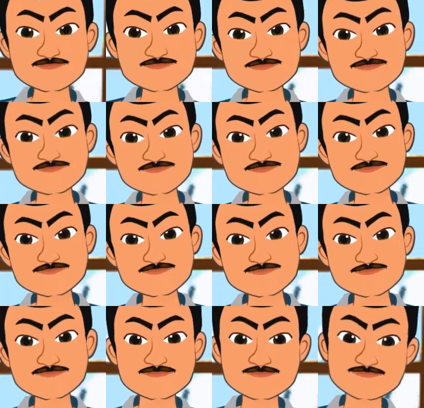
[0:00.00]
The man hit
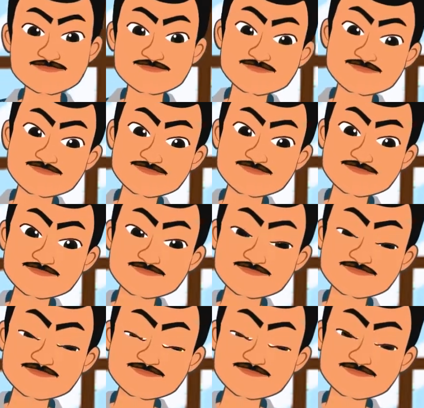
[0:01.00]
him hard across the
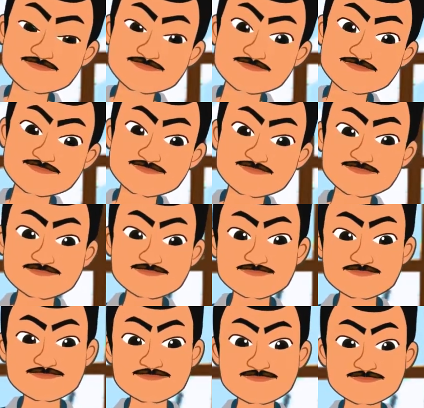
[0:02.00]
face, and I
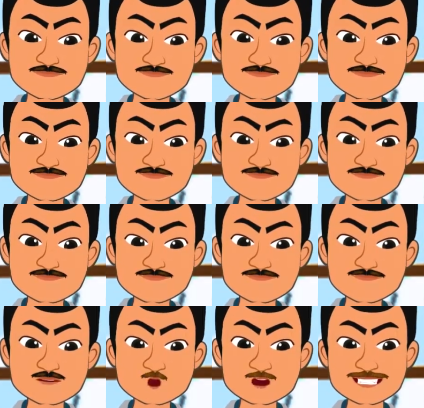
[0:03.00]
heard him say,
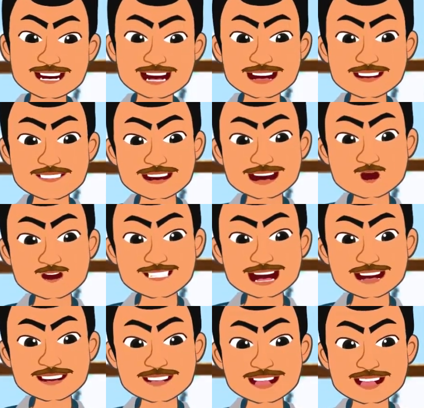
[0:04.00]
"Where's the money you
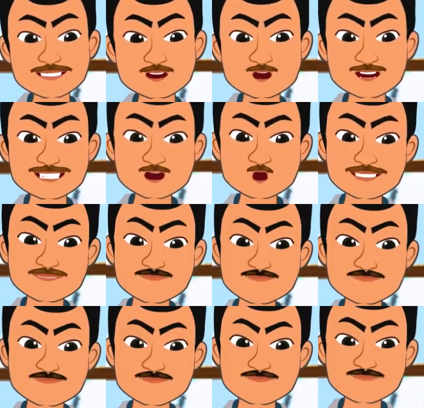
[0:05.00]
stole today, boy?"
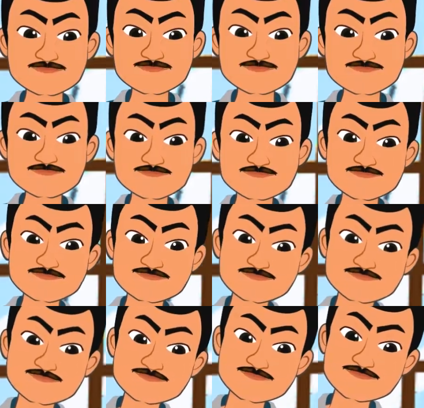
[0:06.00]
Billy
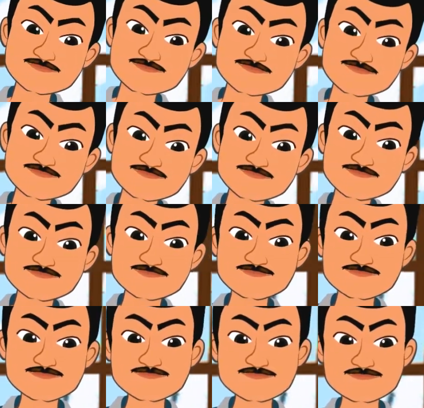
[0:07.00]
turned out his empty
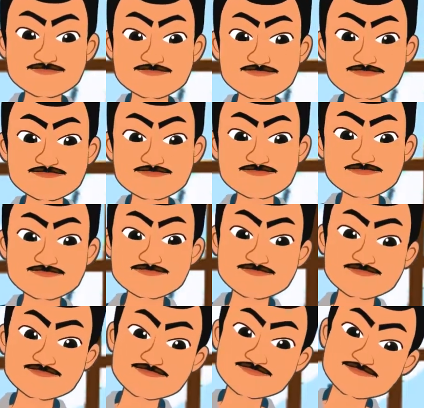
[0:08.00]
pockets, and the
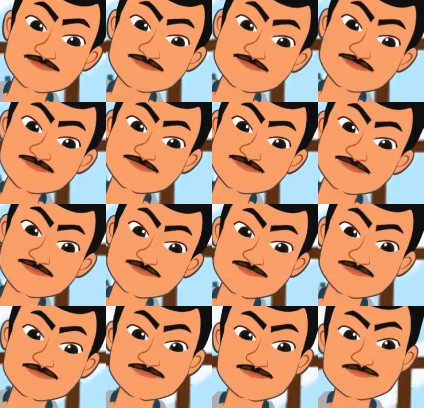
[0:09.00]
man dragged him
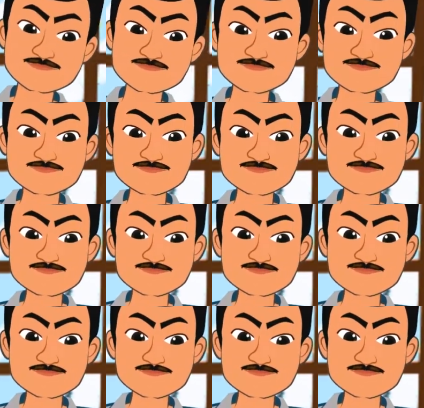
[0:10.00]
inside by the collar.